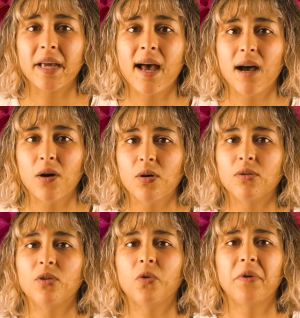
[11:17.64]

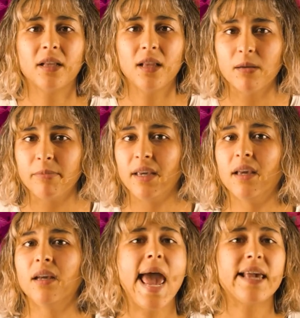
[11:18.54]
out, going
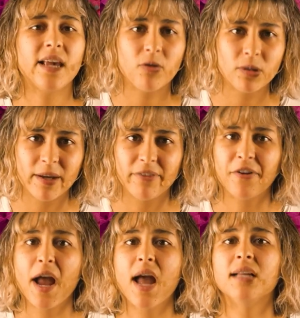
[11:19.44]
clubbing, hanging out with my
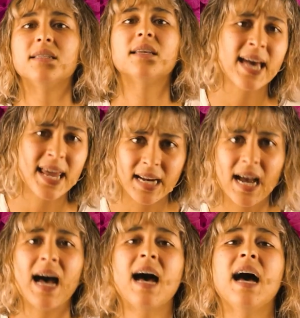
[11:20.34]
friends, getting
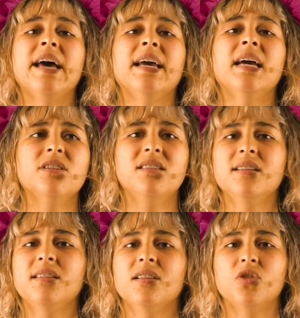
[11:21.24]
high, just
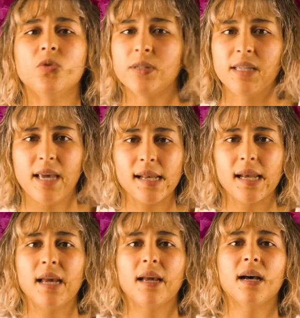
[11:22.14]

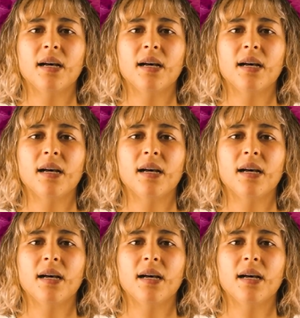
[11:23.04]
disassociating